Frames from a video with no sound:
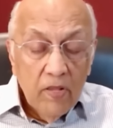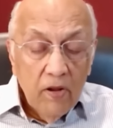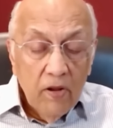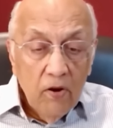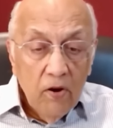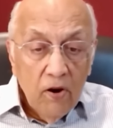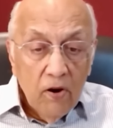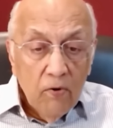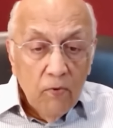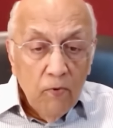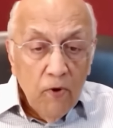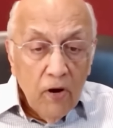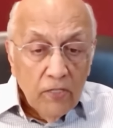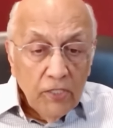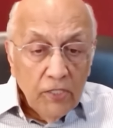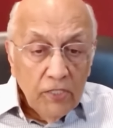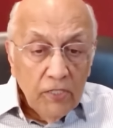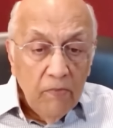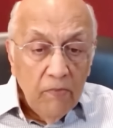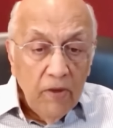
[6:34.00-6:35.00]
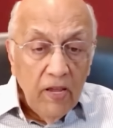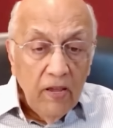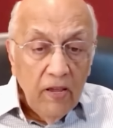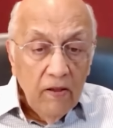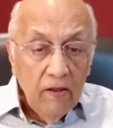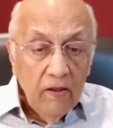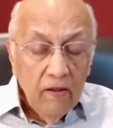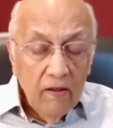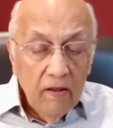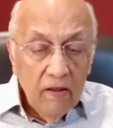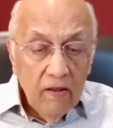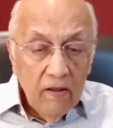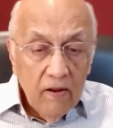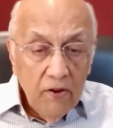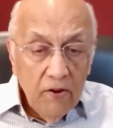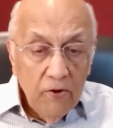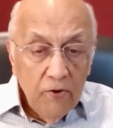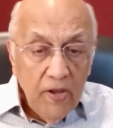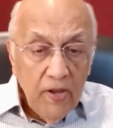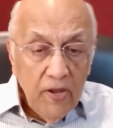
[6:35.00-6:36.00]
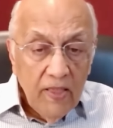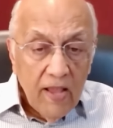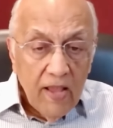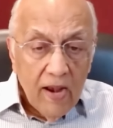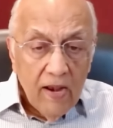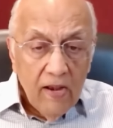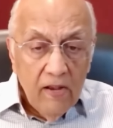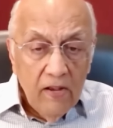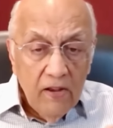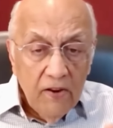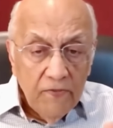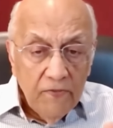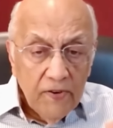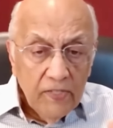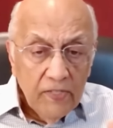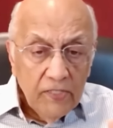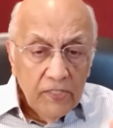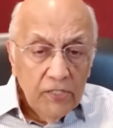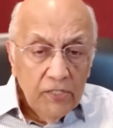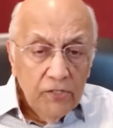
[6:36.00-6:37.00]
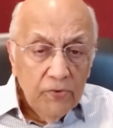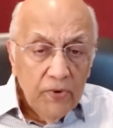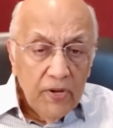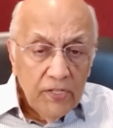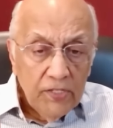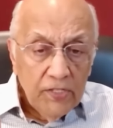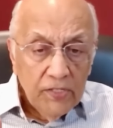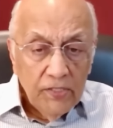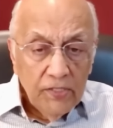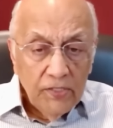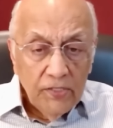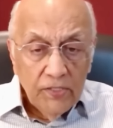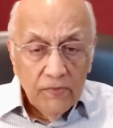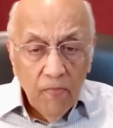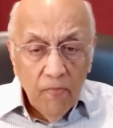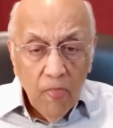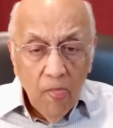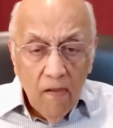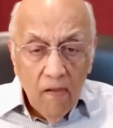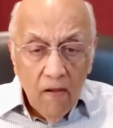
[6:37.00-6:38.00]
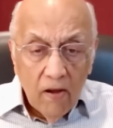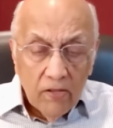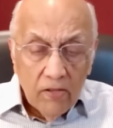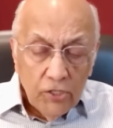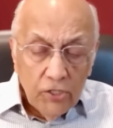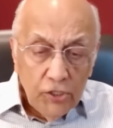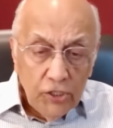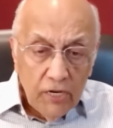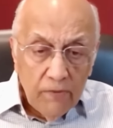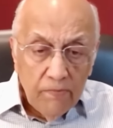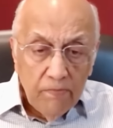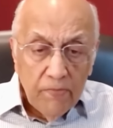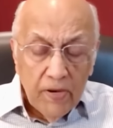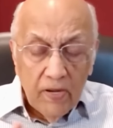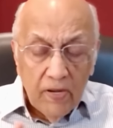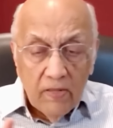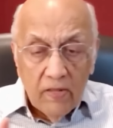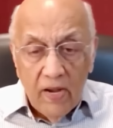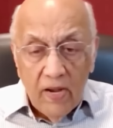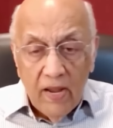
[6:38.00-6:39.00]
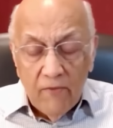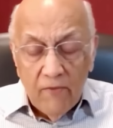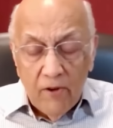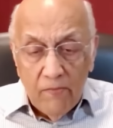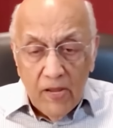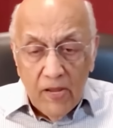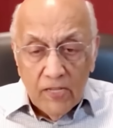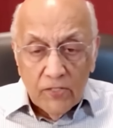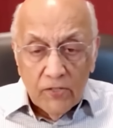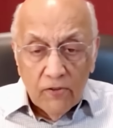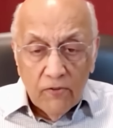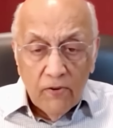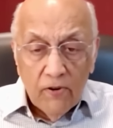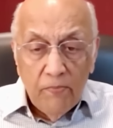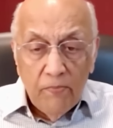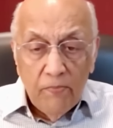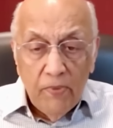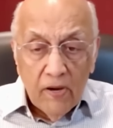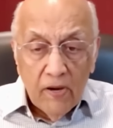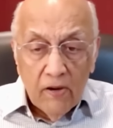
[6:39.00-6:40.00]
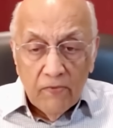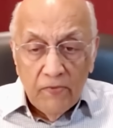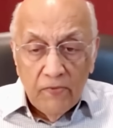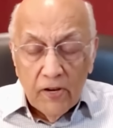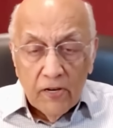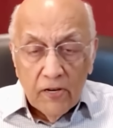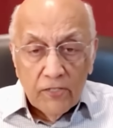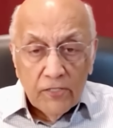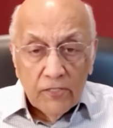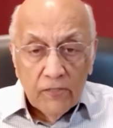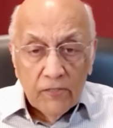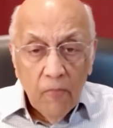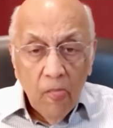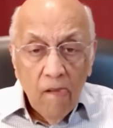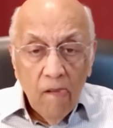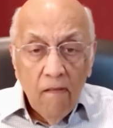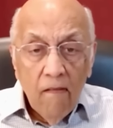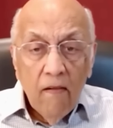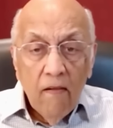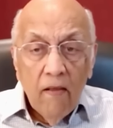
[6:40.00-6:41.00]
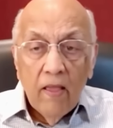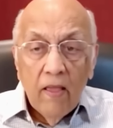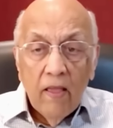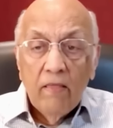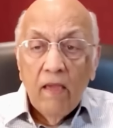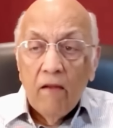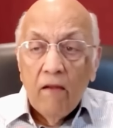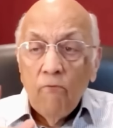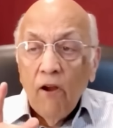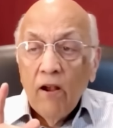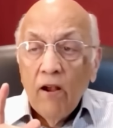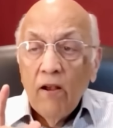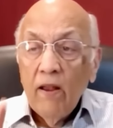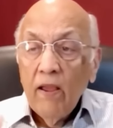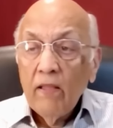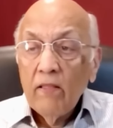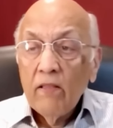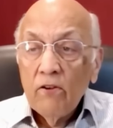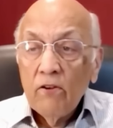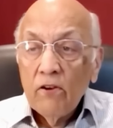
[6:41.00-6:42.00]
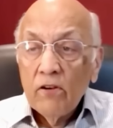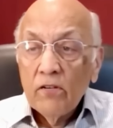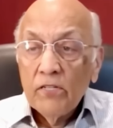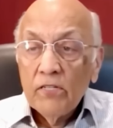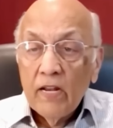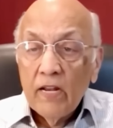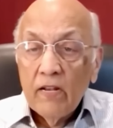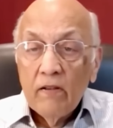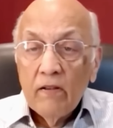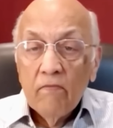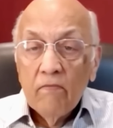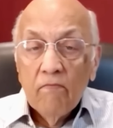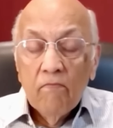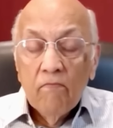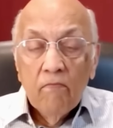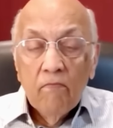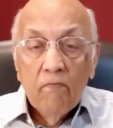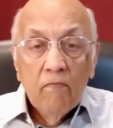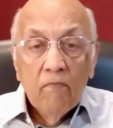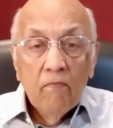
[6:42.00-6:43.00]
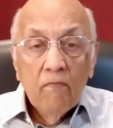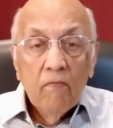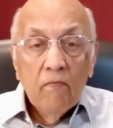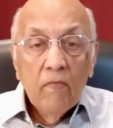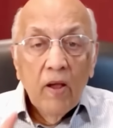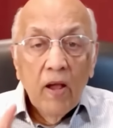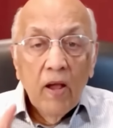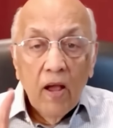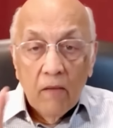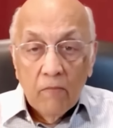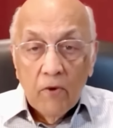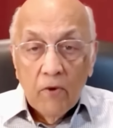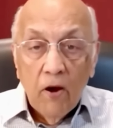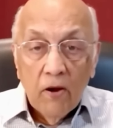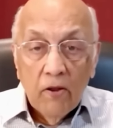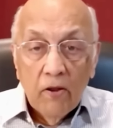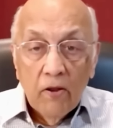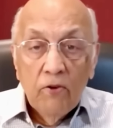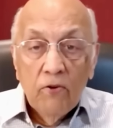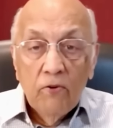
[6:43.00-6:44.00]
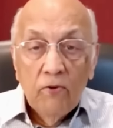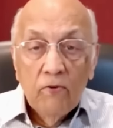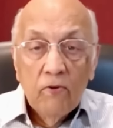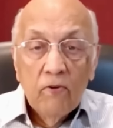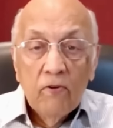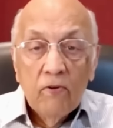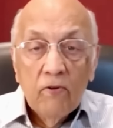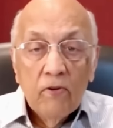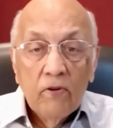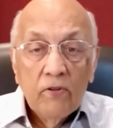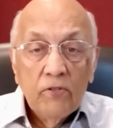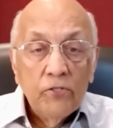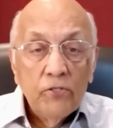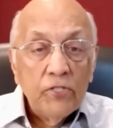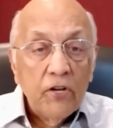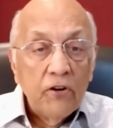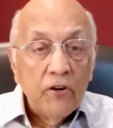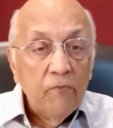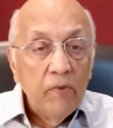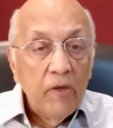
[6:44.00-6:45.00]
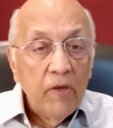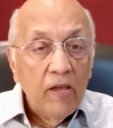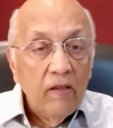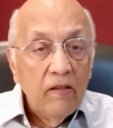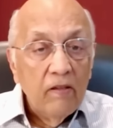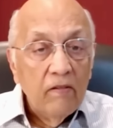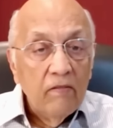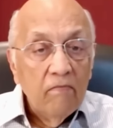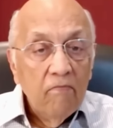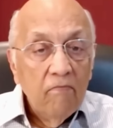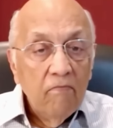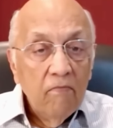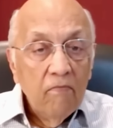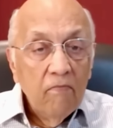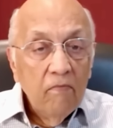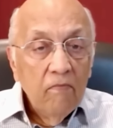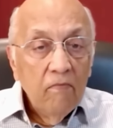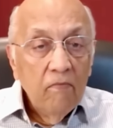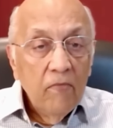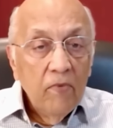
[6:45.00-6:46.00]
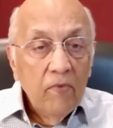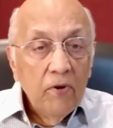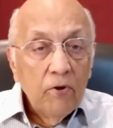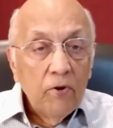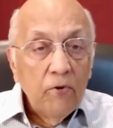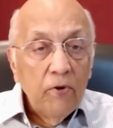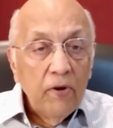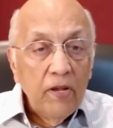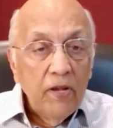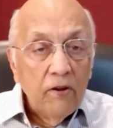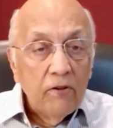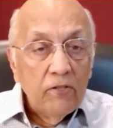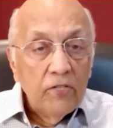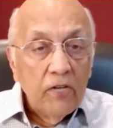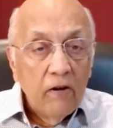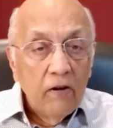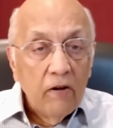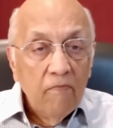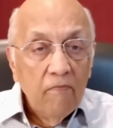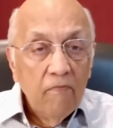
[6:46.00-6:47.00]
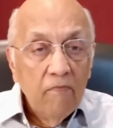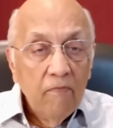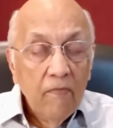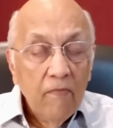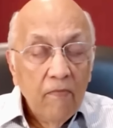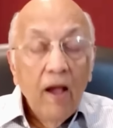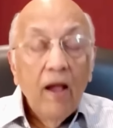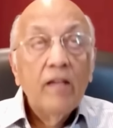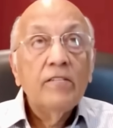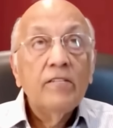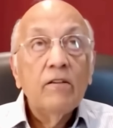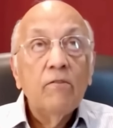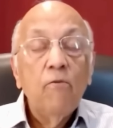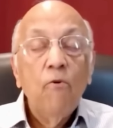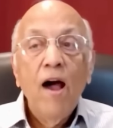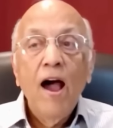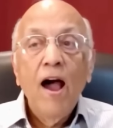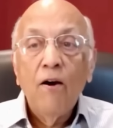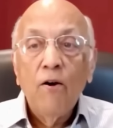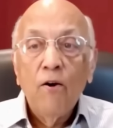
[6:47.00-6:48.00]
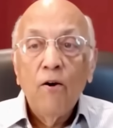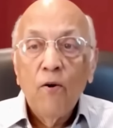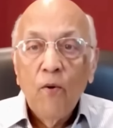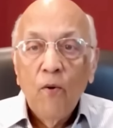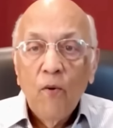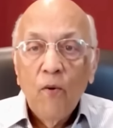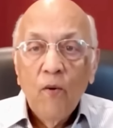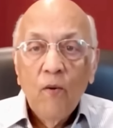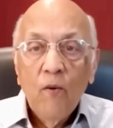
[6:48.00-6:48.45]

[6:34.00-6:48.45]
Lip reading: But the Lord watched me doing that in different situations on the ship and in the naval base over a period of years. And then one day the Lord said, I'm calling you to serve me, to quit your job. I said, wow,